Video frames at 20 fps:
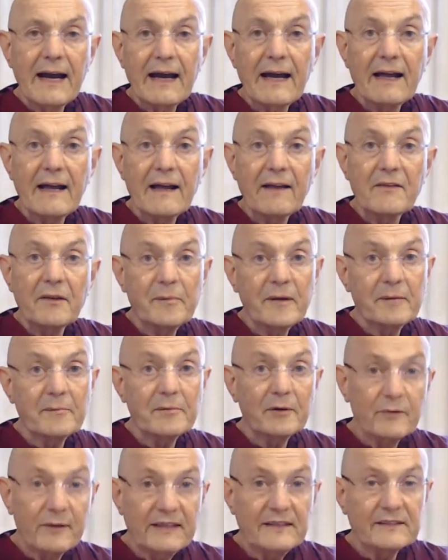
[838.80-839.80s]
and the
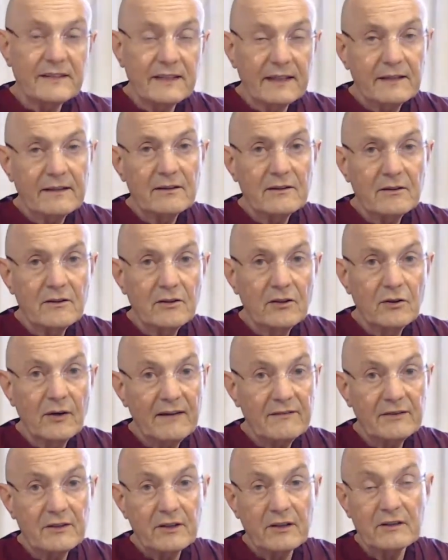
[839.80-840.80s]
people who eat it